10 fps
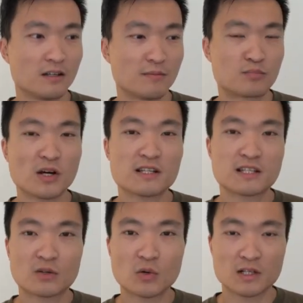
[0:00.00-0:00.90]
brighter
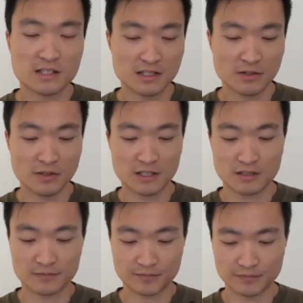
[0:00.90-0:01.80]
quality to it.
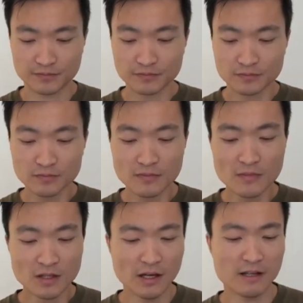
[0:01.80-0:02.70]

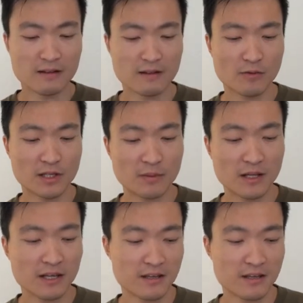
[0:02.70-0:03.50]
And when I play it,